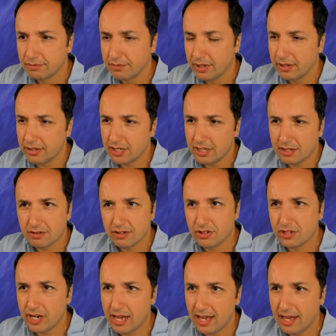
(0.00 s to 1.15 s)
because he's gonna
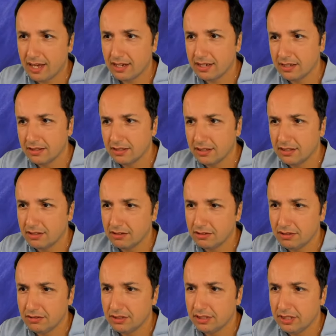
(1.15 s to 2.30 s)
check and
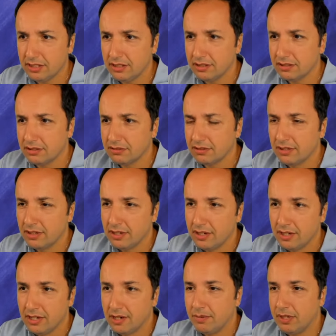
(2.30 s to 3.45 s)
those things, so
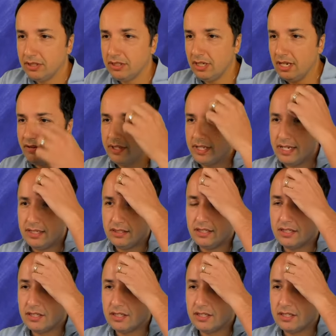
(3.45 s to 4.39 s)
I'm not allowing that.